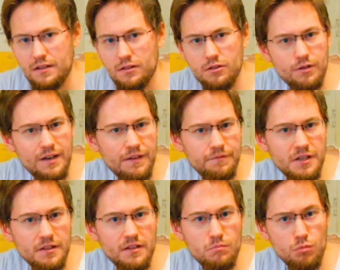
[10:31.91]
So I've
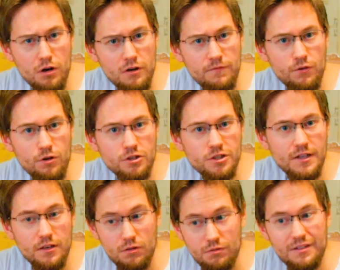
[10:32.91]
done the modern version
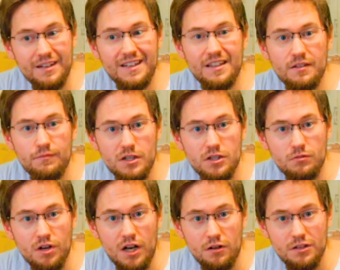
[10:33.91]
and used the
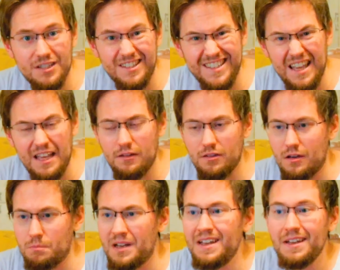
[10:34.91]
D7200 to take
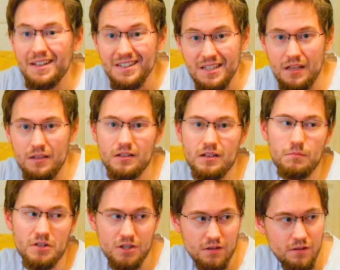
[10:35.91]
some test
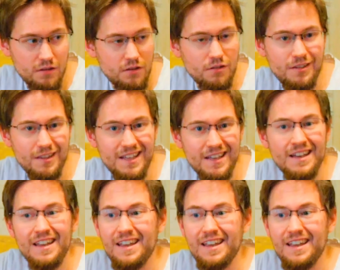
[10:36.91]
images to see